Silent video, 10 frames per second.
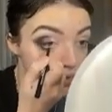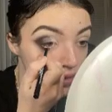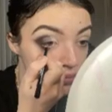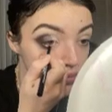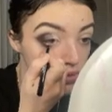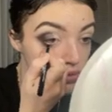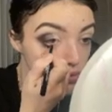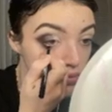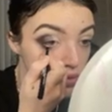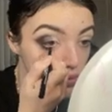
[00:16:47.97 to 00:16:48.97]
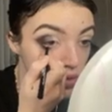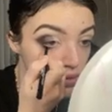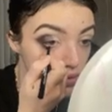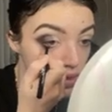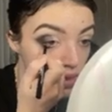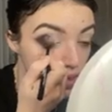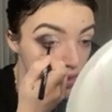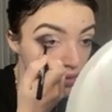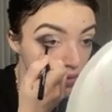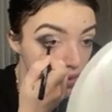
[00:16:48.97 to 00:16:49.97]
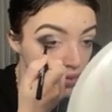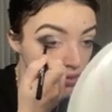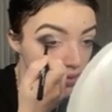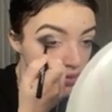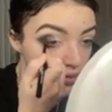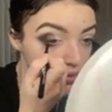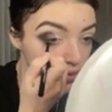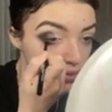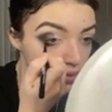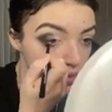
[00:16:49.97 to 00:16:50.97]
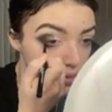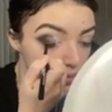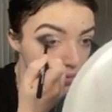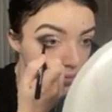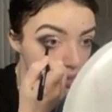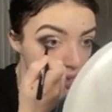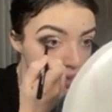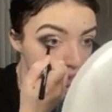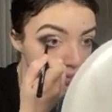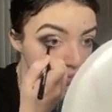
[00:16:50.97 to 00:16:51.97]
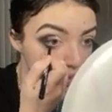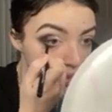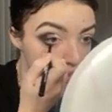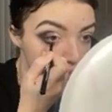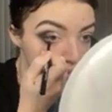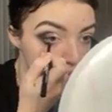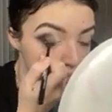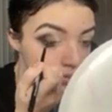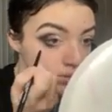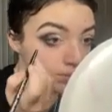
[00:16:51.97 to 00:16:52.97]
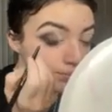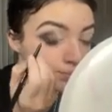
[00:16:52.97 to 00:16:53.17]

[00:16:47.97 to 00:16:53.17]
I'm just gonna go in my waterline and just add some color to it.